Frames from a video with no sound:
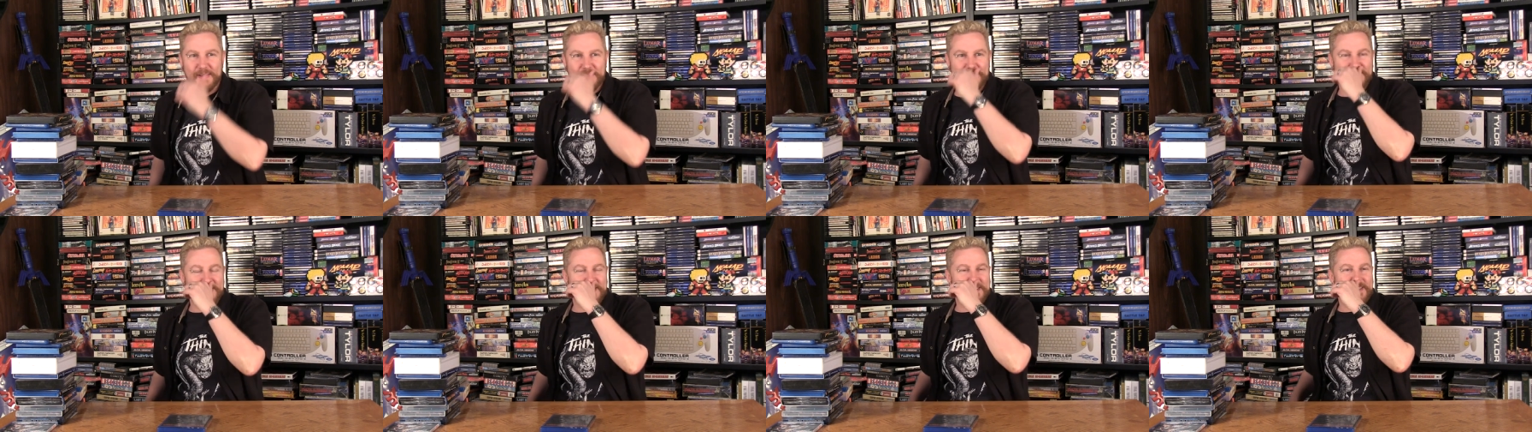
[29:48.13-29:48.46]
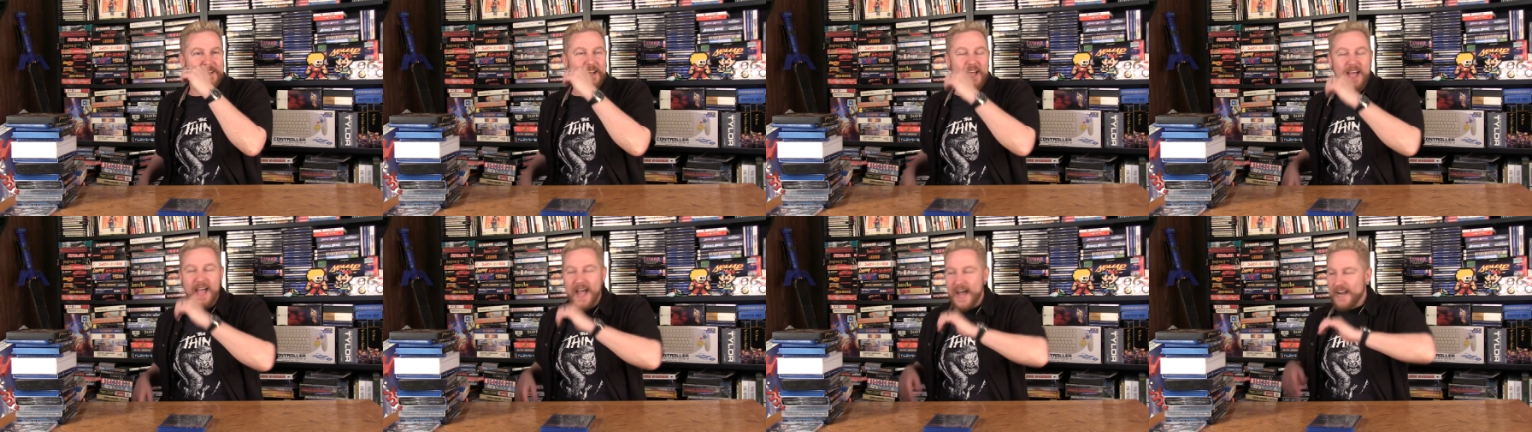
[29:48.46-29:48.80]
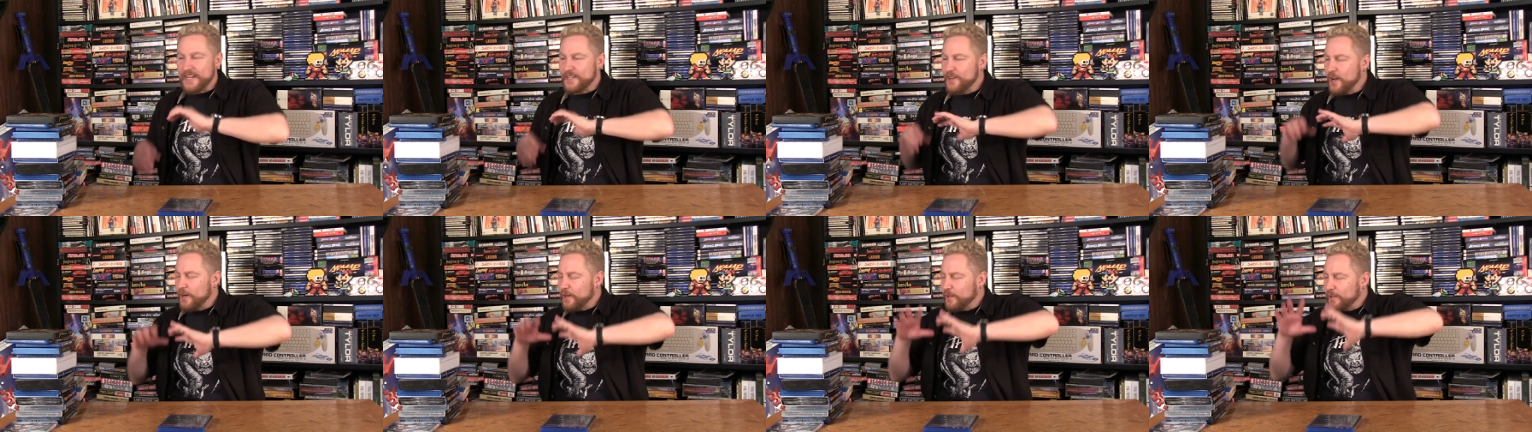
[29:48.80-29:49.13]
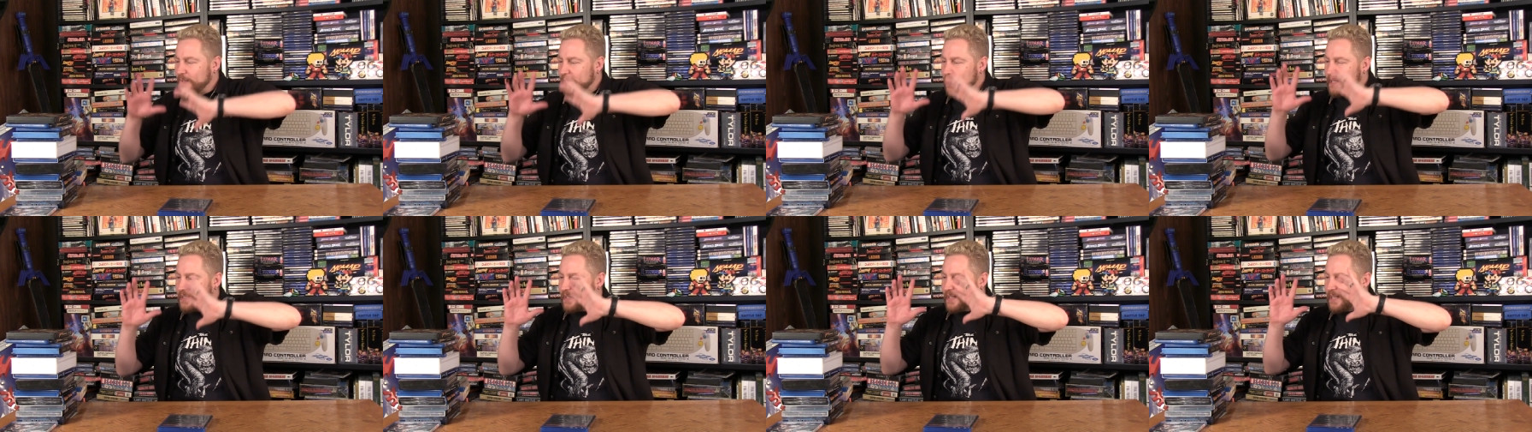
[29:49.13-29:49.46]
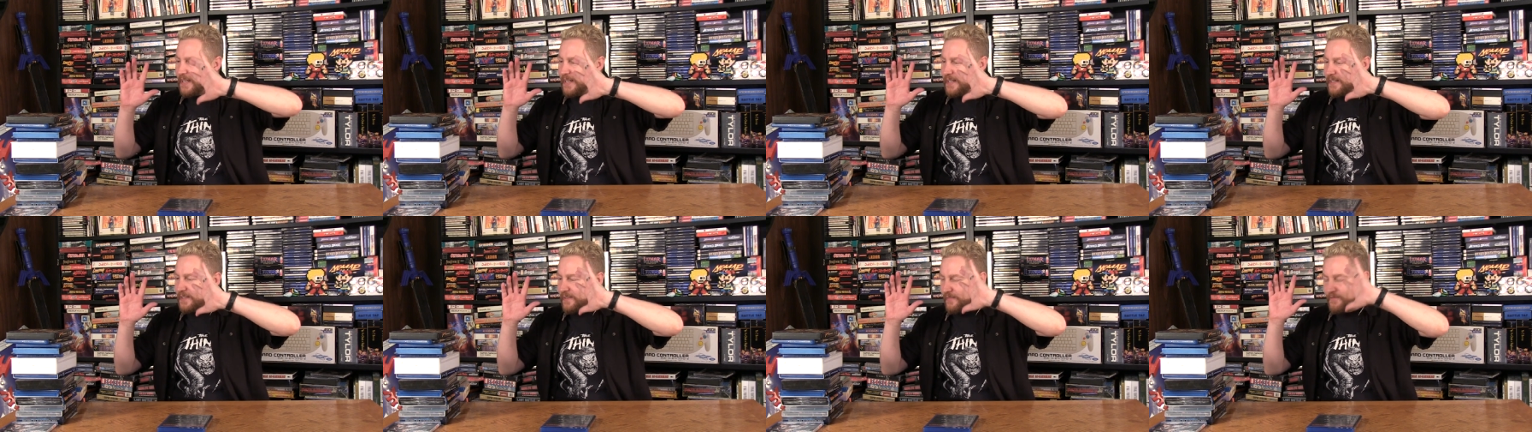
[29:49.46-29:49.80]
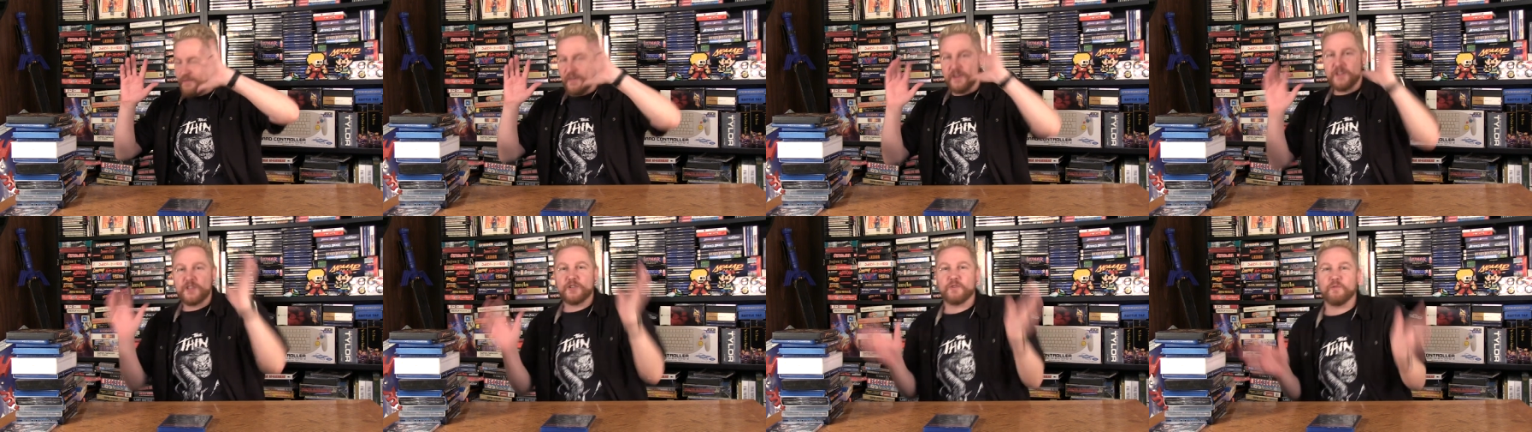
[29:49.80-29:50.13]
It's just, it's not only the the
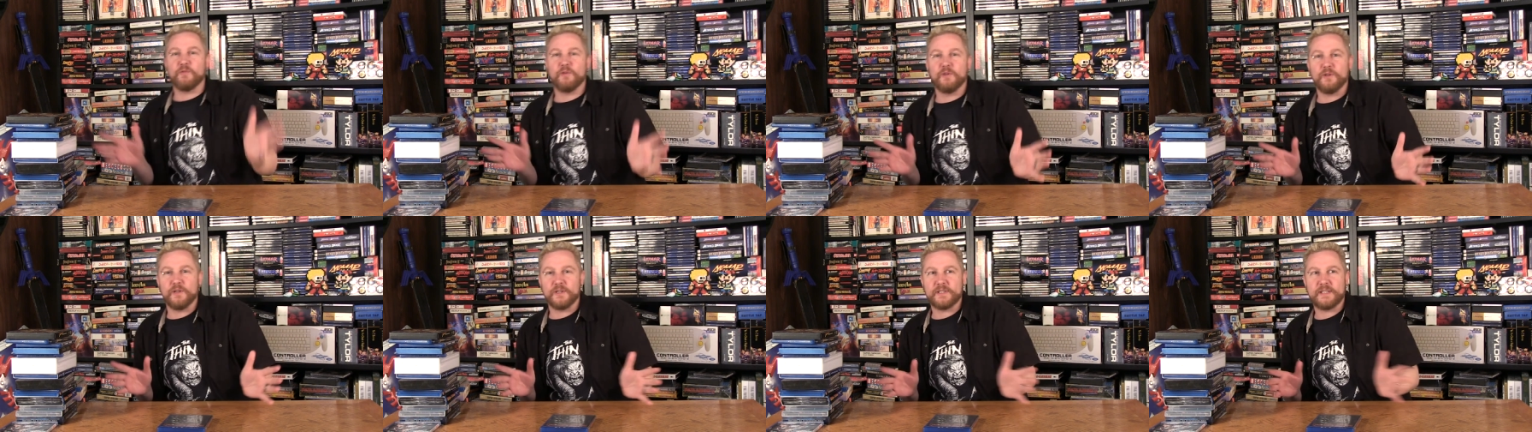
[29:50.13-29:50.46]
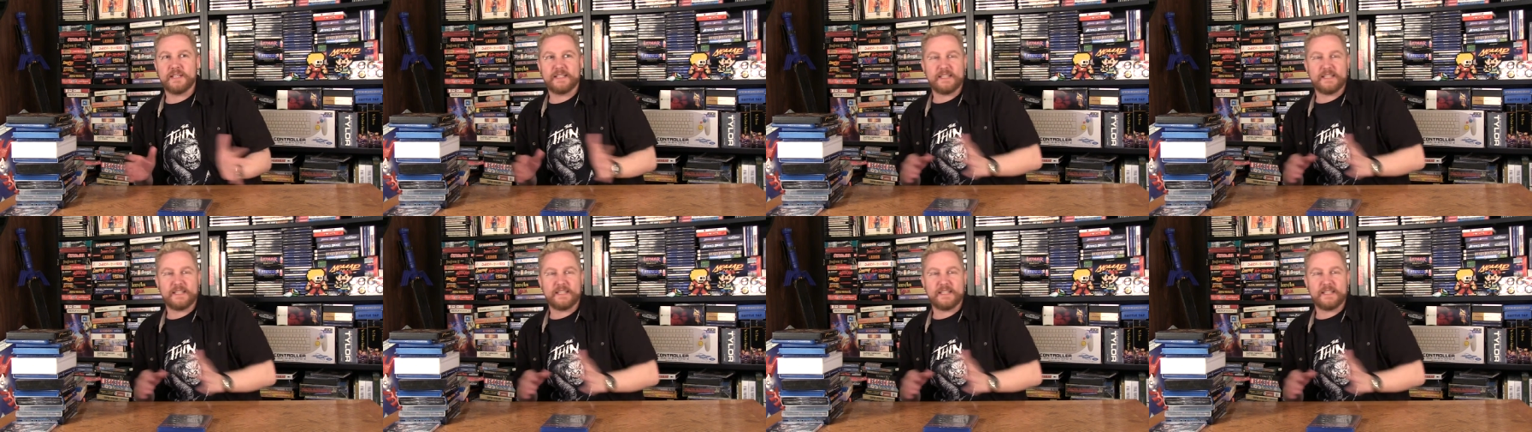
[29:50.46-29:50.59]
visuals,